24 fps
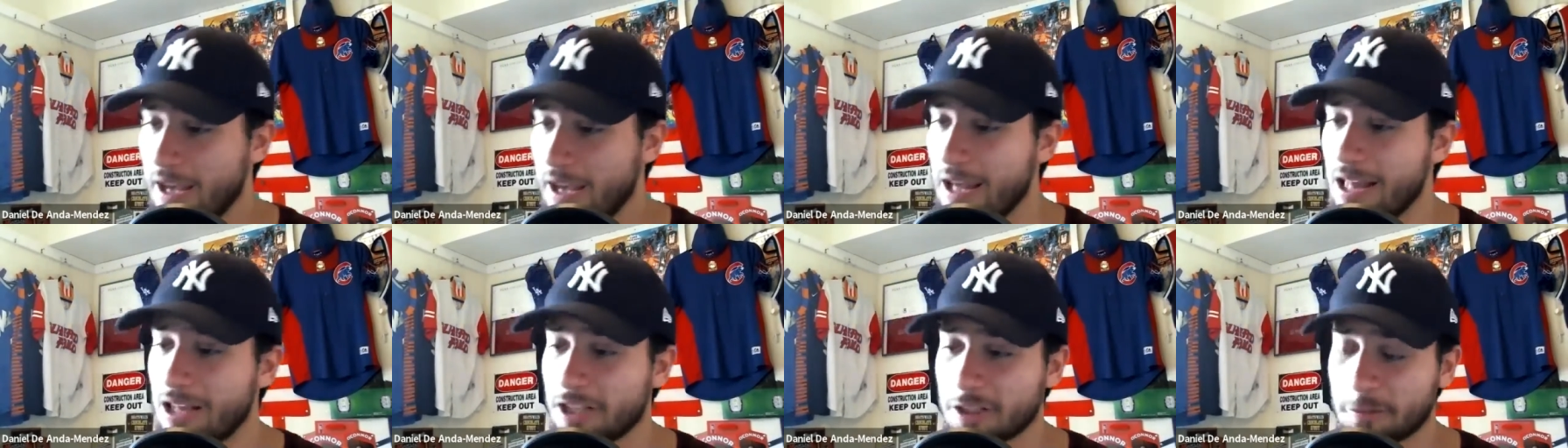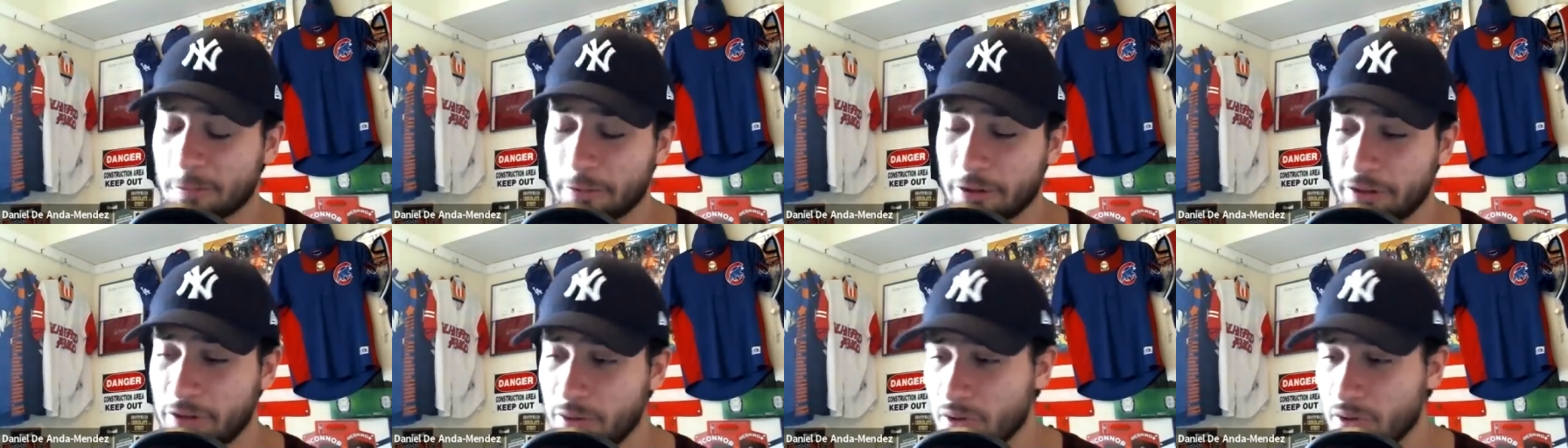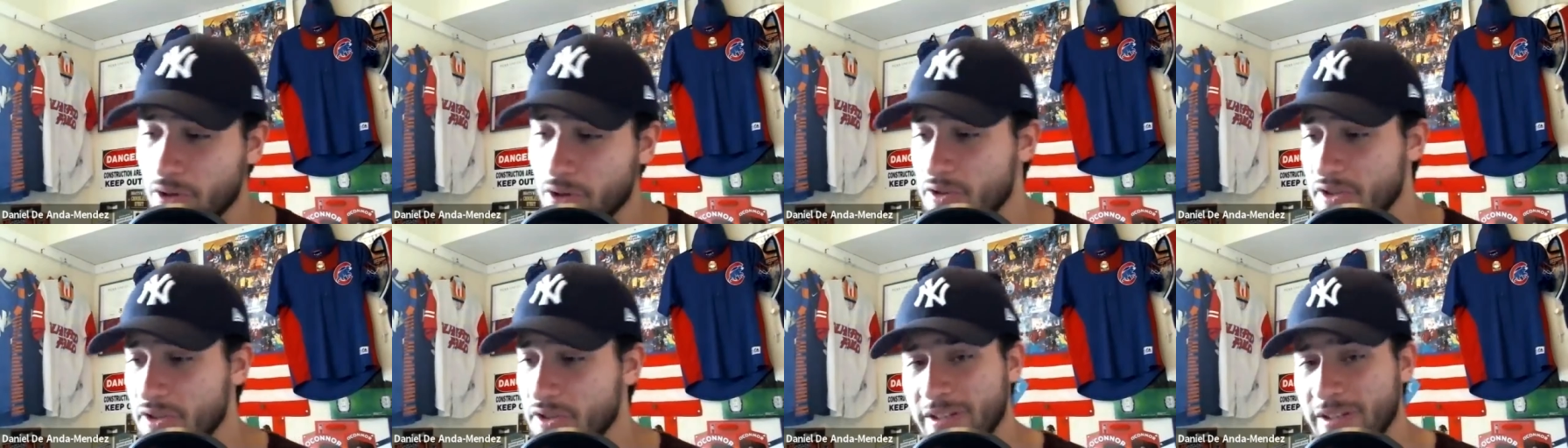Alex
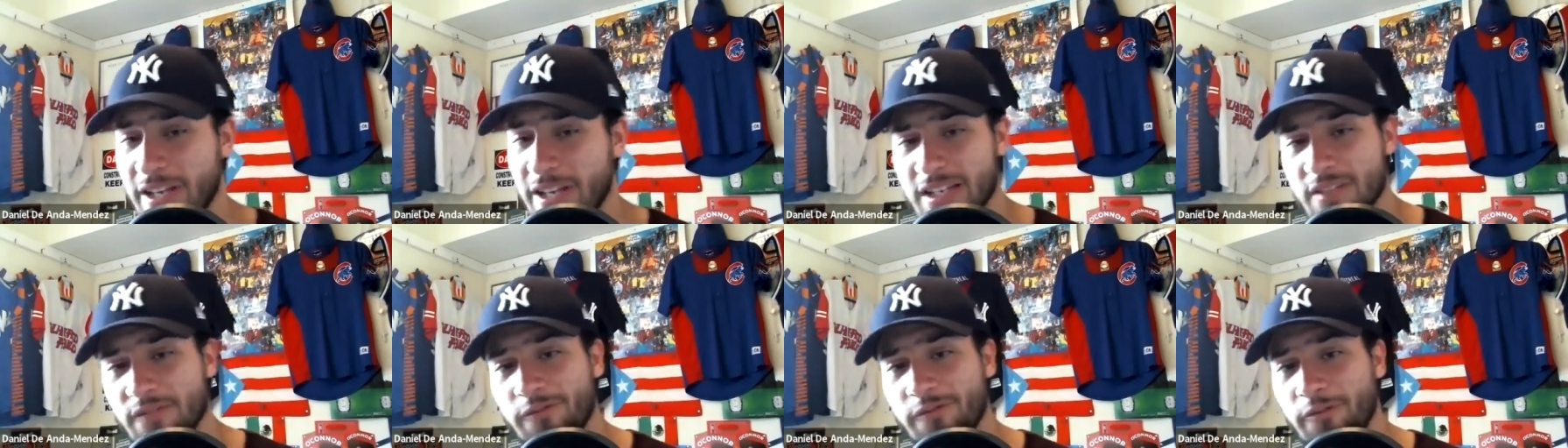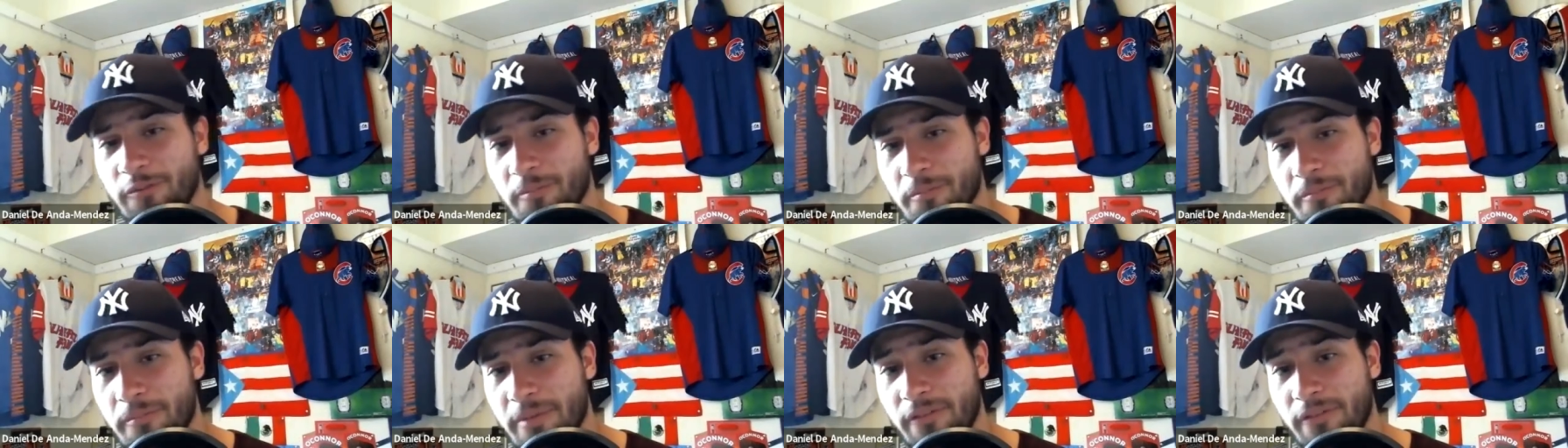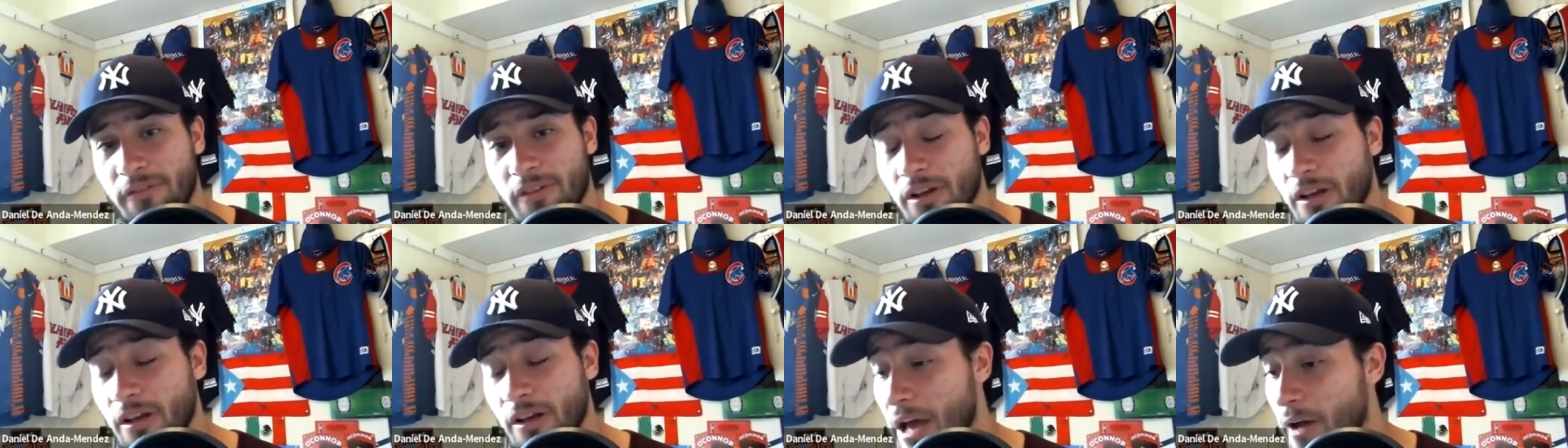Verdugo's a nice
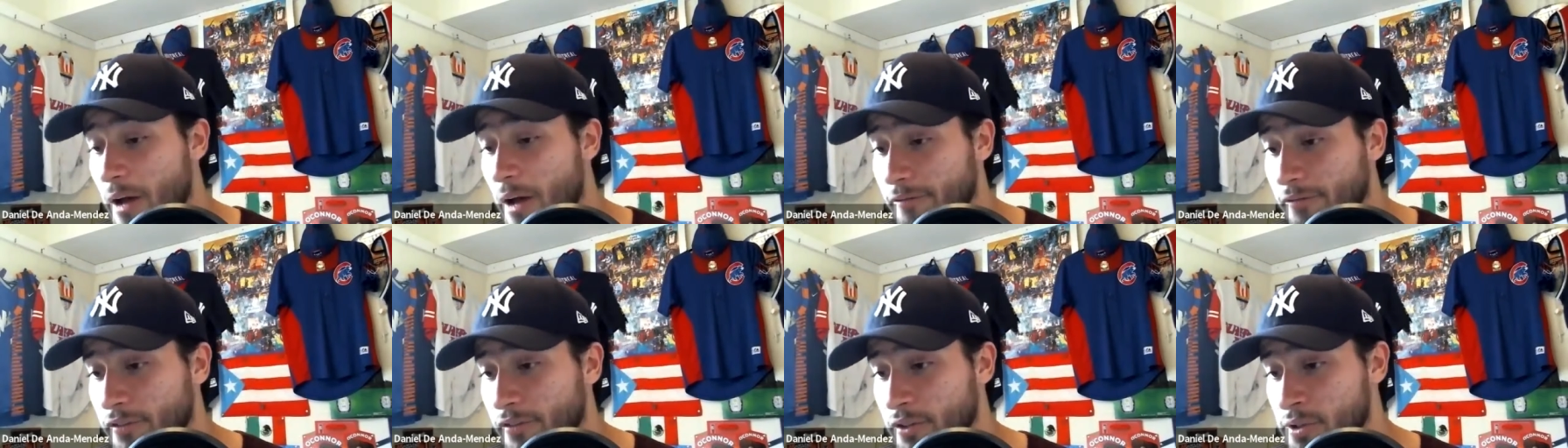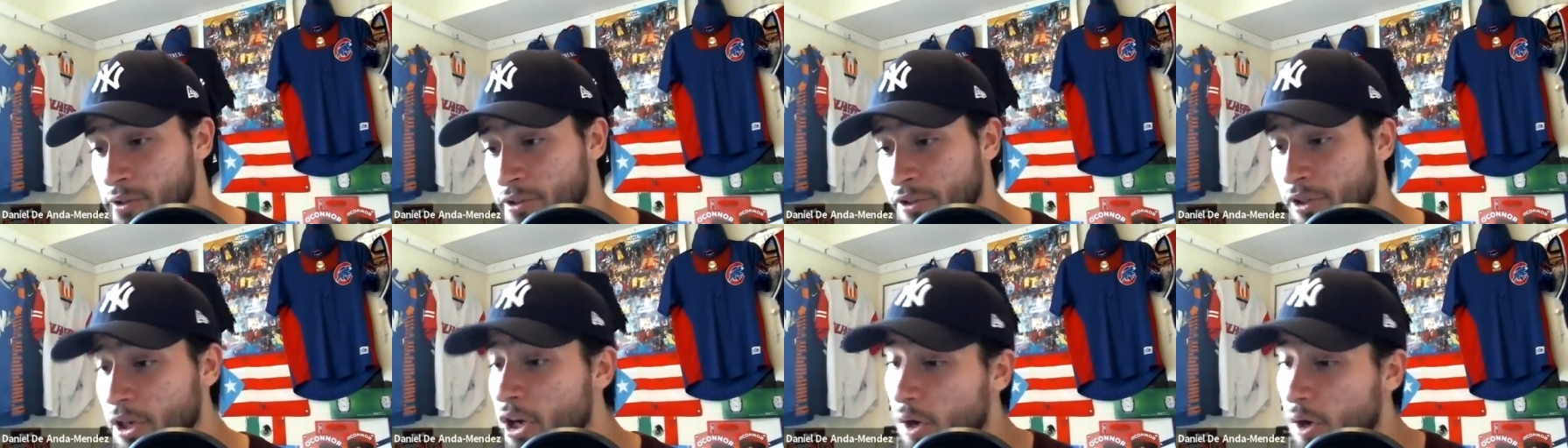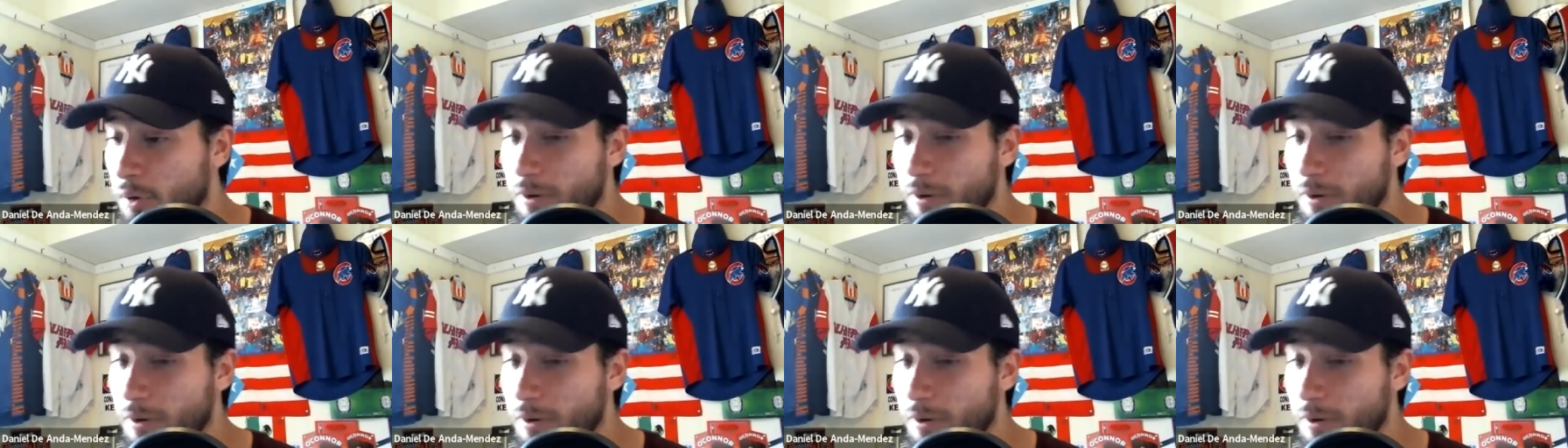outfielder.